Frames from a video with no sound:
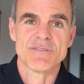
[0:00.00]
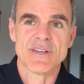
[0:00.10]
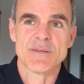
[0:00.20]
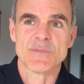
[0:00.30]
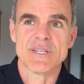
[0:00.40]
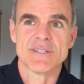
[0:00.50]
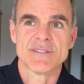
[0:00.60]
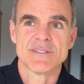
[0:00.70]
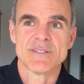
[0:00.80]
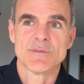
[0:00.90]
a family,
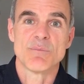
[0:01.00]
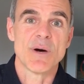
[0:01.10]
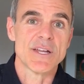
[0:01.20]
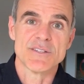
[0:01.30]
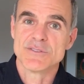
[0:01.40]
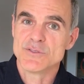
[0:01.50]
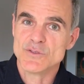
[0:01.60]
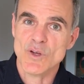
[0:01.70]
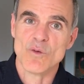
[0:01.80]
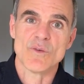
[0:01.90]
but
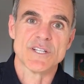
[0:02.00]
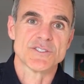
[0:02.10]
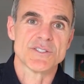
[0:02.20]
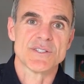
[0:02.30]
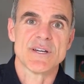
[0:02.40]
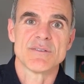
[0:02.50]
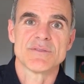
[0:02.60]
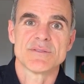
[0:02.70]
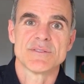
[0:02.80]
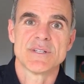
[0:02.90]
don't rush yourself.
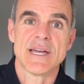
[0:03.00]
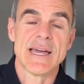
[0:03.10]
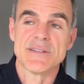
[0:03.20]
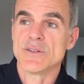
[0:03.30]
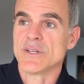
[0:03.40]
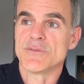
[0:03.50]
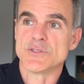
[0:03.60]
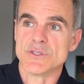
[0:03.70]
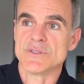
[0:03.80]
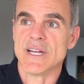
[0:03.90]
And look, if you
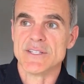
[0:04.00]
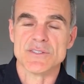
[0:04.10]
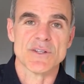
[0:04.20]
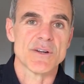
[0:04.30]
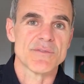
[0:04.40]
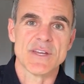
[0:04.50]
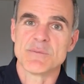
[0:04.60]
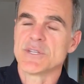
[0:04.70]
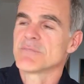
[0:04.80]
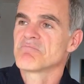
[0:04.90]
choose not to start a
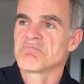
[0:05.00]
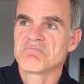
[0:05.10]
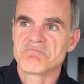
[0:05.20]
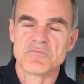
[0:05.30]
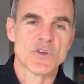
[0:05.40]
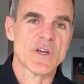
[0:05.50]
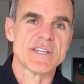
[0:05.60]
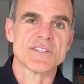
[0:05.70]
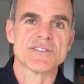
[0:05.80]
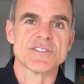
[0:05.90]
family,
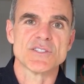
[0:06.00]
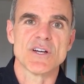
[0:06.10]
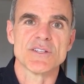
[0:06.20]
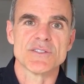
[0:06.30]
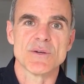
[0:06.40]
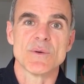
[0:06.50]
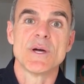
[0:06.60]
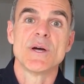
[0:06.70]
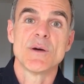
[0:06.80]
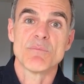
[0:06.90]
great decision also.
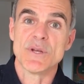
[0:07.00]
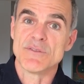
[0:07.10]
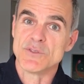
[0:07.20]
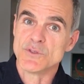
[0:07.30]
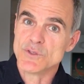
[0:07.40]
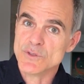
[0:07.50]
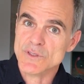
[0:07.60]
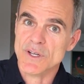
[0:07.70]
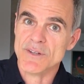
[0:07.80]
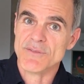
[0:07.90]
But if you do
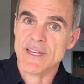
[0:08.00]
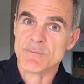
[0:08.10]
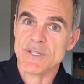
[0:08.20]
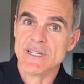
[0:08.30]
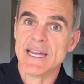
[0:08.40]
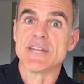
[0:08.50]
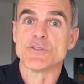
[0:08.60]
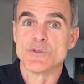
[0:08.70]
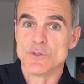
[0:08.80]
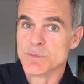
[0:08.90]
start a family and
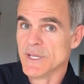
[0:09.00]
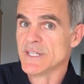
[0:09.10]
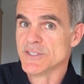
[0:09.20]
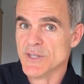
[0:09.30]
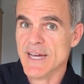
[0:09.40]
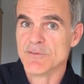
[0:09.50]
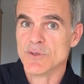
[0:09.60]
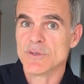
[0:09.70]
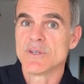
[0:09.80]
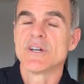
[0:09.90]
you do plan to
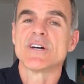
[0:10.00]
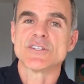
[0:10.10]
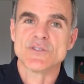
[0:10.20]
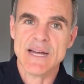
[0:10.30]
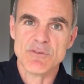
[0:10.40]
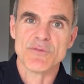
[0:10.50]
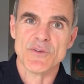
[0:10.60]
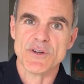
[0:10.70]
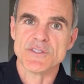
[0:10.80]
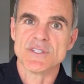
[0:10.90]
travel
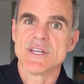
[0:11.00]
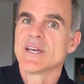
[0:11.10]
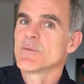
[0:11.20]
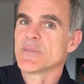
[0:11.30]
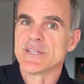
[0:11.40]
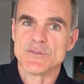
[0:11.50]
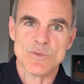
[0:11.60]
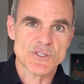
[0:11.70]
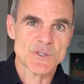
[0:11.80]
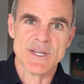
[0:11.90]
first. Because
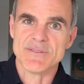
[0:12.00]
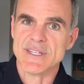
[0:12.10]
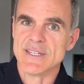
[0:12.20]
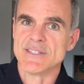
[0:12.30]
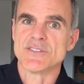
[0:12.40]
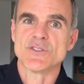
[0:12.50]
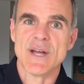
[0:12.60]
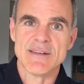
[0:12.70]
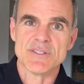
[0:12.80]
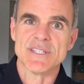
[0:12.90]
once you have kids,
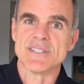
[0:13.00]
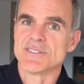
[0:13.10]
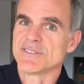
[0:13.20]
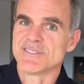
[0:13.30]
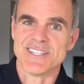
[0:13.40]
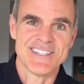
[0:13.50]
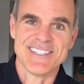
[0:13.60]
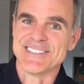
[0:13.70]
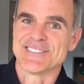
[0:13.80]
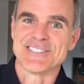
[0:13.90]
traveling it
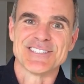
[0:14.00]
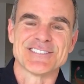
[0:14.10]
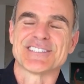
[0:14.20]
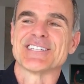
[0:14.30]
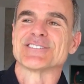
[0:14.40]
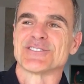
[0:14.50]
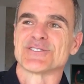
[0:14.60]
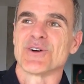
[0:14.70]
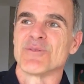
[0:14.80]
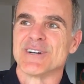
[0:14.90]
just gets
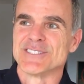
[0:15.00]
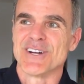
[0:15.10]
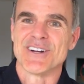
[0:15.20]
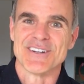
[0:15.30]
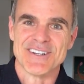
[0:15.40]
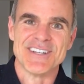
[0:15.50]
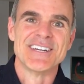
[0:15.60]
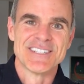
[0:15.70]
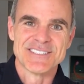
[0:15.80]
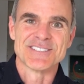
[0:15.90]
so much harder.
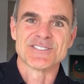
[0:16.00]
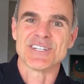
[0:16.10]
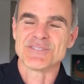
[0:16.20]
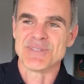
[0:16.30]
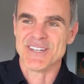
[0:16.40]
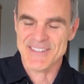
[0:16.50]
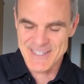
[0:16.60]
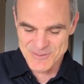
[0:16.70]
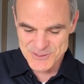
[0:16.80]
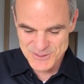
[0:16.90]
Just trust me on
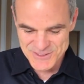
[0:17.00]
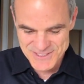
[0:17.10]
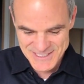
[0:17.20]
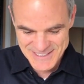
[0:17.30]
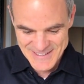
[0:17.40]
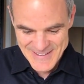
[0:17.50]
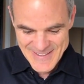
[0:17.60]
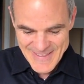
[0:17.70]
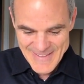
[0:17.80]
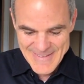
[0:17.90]
that one, you'll see.
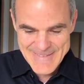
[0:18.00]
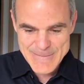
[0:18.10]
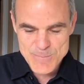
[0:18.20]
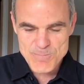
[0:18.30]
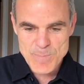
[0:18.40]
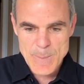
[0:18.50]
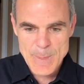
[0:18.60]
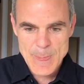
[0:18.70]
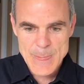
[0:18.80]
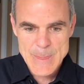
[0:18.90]

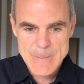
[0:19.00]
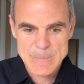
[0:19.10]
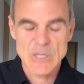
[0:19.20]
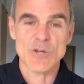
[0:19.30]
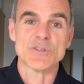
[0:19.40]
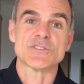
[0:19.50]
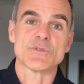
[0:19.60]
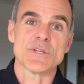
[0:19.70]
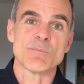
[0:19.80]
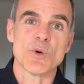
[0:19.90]
It's
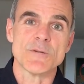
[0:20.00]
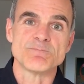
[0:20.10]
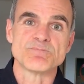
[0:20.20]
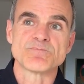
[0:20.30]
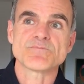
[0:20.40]
really important.